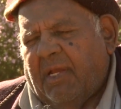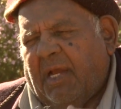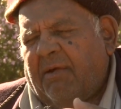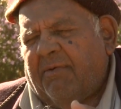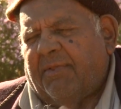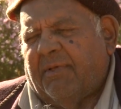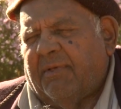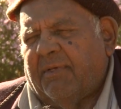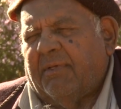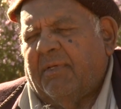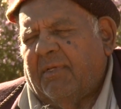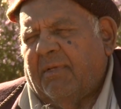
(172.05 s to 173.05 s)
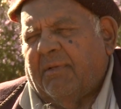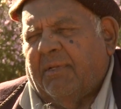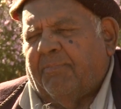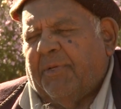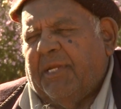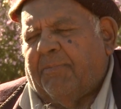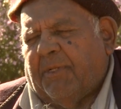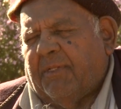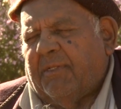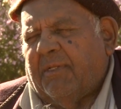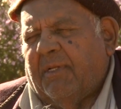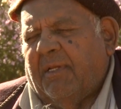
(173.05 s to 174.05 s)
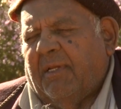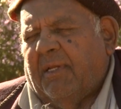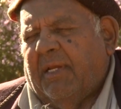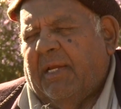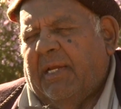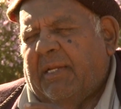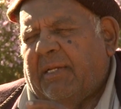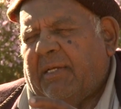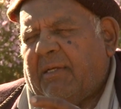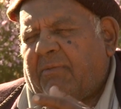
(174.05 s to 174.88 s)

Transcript: over the people, and